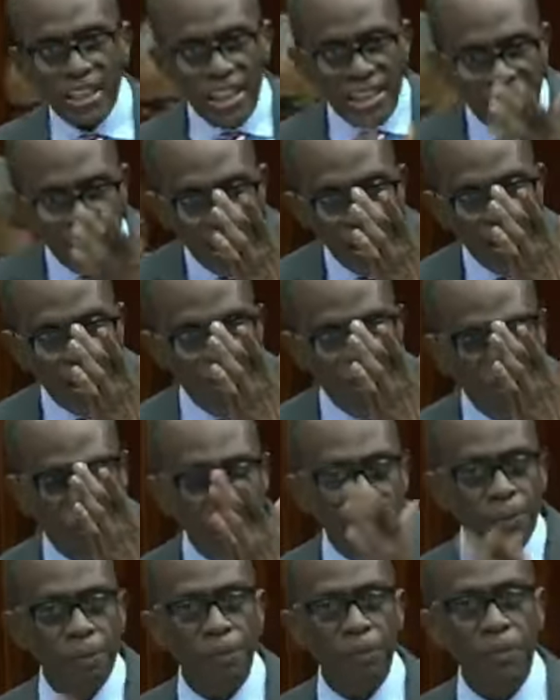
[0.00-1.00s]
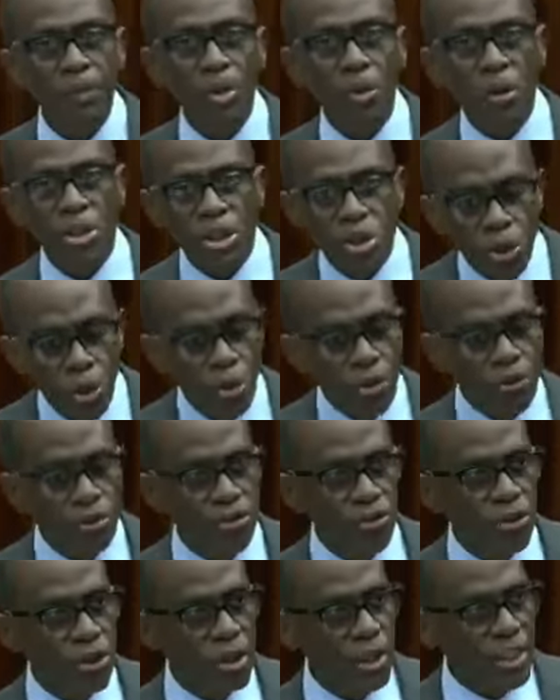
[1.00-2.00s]
the sinking fund was
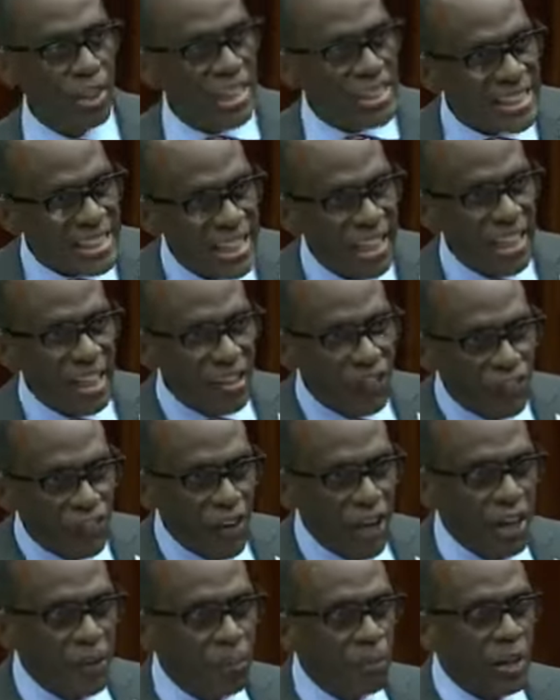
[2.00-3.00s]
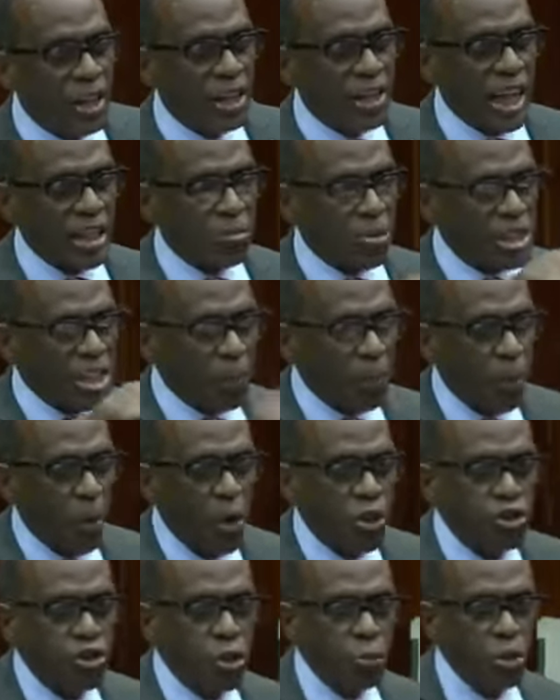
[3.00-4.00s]
used. The sinking fund that was
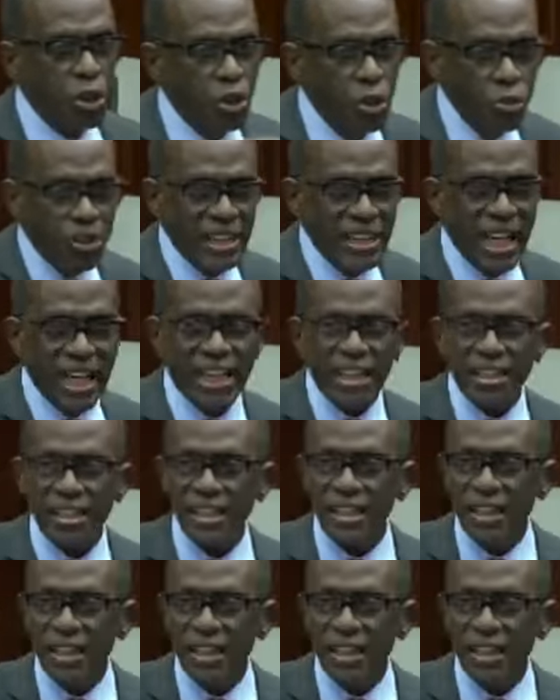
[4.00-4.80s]
supposed to reduce debt.